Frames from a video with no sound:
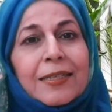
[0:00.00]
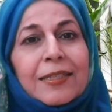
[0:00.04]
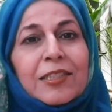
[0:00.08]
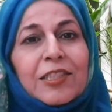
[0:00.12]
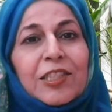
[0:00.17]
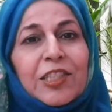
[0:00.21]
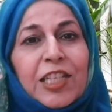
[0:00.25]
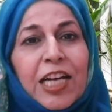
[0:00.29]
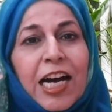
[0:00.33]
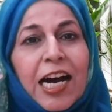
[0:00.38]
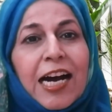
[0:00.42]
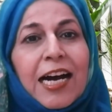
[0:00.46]

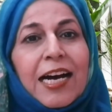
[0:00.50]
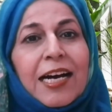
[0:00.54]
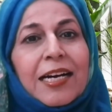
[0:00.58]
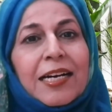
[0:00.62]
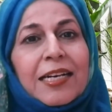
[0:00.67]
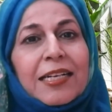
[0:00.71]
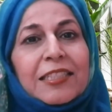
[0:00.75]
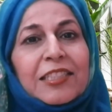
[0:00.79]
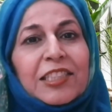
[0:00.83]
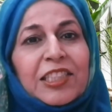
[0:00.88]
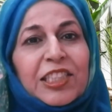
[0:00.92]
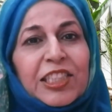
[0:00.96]

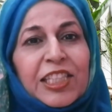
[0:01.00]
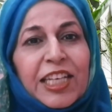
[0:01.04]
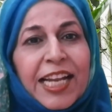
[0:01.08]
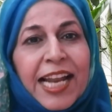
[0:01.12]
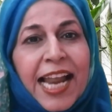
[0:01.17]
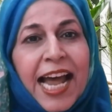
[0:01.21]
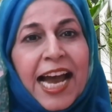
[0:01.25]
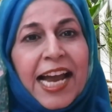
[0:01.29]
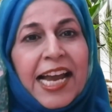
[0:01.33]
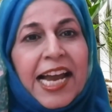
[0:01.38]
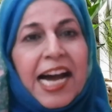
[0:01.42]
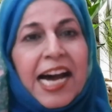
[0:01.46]
jaw
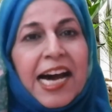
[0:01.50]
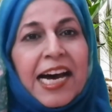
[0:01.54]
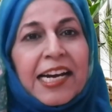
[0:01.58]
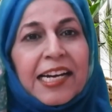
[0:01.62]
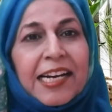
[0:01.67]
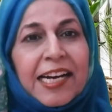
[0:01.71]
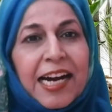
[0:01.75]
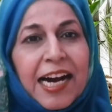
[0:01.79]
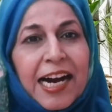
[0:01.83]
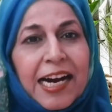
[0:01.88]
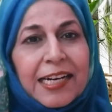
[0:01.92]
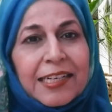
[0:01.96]
Sanayia are
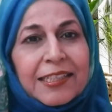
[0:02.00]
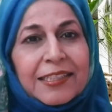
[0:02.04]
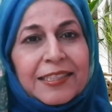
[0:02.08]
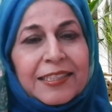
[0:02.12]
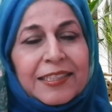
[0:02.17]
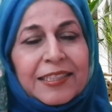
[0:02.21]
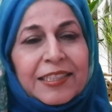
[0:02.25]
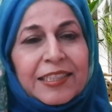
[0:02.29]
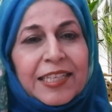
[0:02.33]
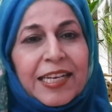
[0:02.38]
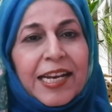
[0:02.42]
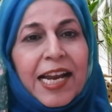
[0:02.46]
called
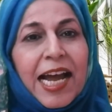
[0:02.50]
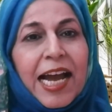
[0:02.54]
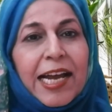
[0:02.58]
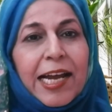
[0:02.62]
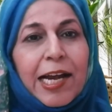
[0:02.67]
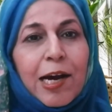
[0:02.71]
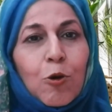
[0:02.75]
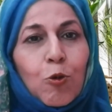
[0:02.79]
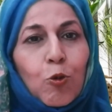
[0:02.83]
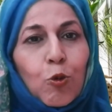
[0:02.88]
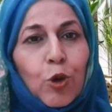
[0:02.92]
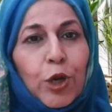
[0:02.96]

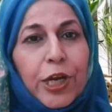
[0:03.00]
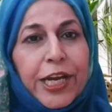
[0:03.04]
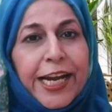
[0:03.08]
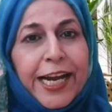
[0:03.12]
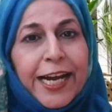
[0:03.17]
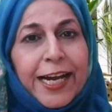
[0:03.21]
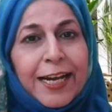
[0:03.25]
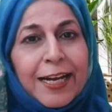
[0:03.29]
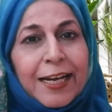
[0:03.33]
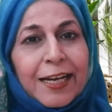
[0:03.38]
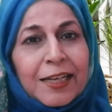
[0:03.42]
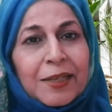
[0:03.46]
Sanayia
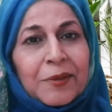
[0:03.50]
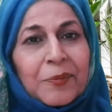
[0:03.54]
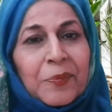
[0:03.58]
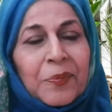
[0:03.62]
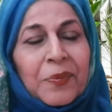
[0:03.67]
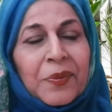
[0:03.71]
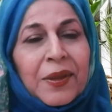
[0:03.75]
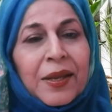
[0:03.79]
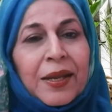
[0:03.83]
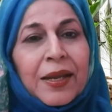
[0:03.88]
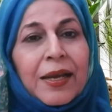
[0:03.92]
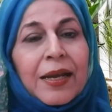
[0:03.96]
Uliya,
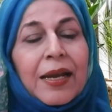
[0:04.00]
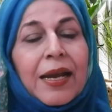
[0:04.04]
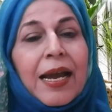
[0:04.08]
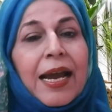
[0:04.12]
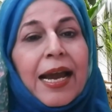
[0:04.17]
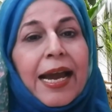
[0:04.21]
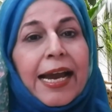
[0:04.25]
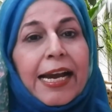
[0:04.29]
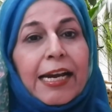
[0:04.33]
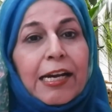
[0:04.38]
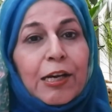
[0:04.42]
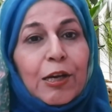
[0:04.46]

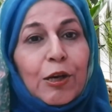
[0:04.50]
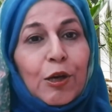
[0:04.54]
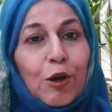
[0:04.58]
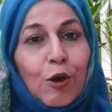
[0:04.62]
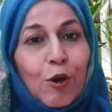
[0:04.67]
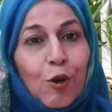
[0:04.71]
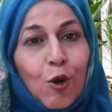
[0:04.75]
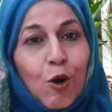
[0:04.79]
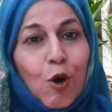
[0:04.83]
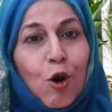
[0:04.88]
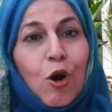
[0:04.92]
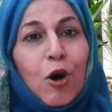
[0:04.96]
and
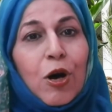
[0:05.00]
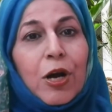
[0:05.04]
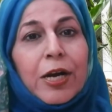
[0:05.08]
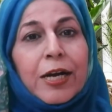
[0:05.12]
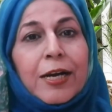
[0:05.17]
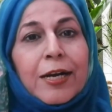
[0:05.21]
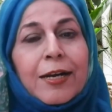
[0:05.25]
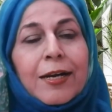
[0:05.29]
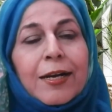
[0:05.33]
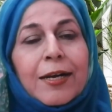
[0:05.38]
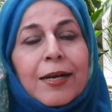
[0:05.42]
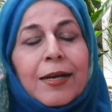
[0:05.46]

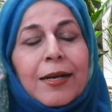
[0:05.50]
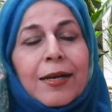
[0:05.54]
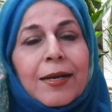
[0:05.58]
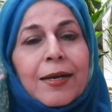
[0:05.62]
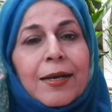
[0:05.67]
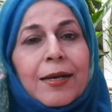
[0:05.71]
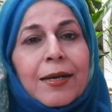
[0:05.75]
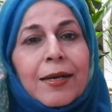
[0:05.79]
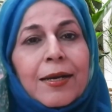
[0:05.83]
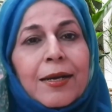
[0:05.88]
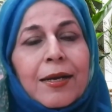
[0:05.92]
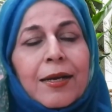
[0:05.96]
lower
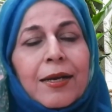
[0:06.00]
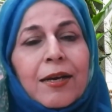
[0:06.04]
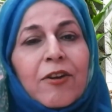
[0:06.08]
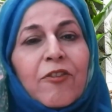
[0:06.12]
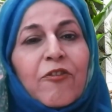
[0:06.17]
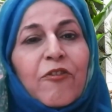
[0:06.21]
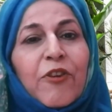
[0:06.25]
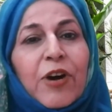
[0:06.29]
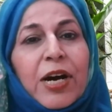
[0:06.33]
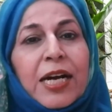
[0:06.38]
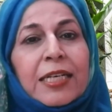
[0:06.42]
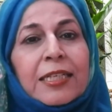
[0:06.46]

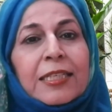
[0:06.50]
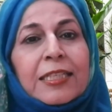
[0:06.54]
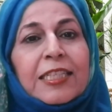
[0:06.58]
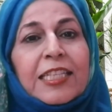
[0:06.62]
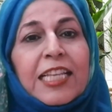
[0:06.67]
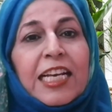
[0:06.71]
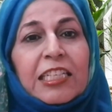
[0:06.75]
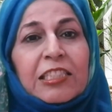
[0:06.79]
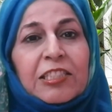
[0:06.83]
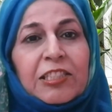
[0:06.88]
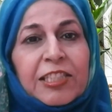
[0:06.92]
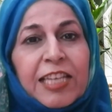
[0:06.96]
one,
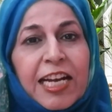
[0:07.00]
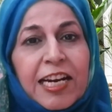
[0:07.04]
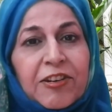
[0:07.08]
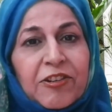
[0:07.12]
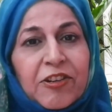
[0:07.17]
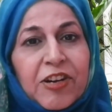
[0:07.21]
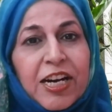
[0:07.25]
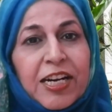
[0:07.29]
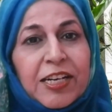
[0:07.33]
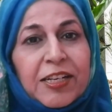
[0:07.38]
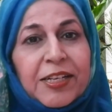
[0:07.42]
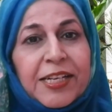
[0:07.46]
the
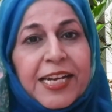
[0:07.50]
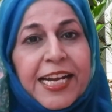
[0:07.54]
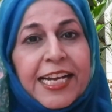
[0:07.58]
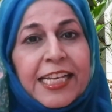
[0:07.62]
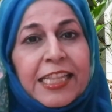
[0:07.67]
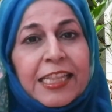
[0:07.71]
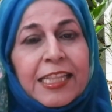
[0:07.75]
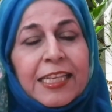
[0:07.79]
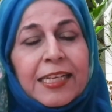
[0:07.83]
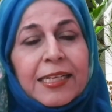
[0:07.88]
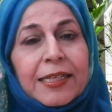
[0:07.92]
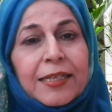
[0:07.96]
center
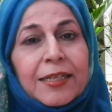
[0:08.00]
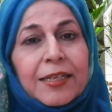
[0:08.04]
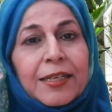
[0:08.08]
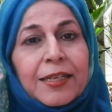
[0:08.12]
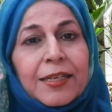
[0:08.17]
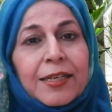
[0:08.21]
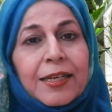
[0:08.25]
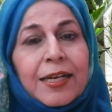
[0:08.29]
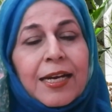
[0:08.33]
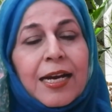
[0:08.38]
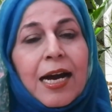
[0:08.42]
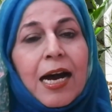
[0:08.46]
teeth,
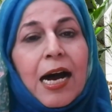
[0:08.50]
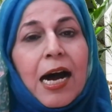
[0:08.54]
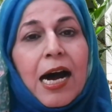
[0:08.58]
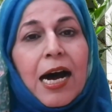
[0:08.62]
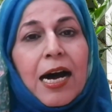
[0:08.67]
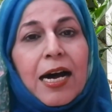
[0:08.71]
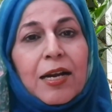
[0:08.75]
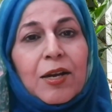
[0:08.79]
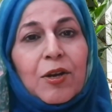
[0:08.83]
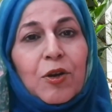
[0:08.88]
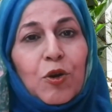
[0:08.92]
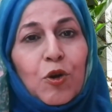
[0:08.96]

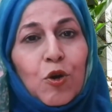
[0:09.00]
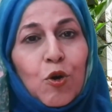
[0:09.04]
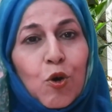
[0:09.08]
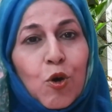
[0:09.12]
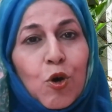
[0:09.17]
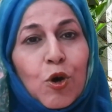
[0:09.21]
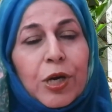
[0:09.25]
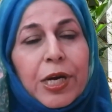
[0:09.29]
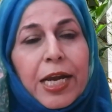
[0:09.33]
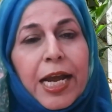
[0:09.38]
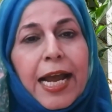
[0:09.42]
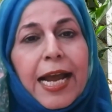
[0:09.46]
are
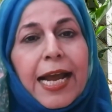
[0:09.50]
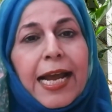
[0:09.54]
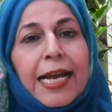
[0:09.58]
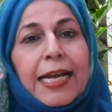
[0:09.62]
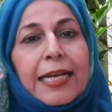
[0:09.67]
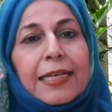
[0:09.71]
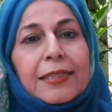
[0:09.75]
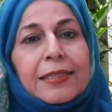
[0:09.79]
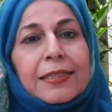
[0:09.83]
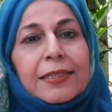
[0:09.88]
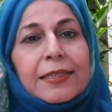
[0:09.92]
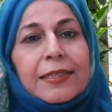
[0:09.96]
known
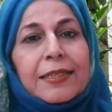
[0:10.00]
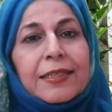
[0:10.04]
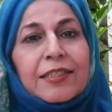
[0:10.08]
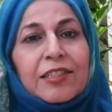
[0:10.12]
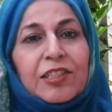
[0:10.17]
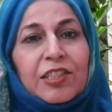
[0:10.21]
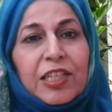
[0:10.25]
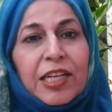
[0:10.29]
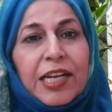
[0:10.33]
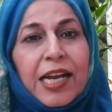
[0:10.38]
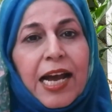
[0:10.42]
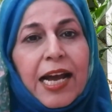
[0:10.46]
as
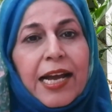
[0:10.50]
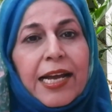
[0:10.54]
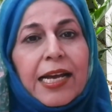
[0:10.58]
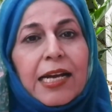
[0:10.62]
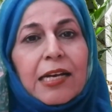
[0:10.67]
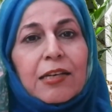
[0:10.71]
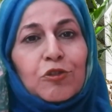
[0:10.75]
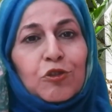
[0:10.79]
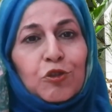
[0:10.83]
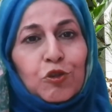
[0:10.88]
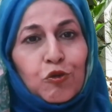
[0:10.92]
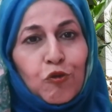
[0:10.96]

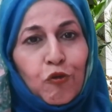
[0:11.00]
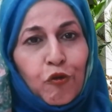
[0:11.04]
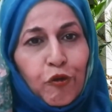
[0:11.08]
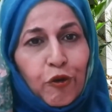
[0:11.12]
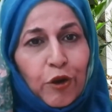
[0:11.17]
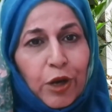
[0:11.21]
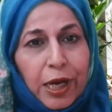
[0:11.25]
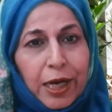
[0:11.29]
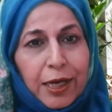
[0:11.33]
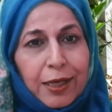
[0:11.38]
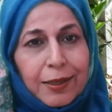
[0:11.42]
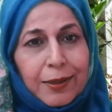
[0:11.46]
Sanayia
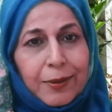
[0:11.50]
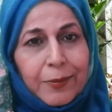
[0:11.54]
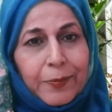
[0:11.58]
Sufla.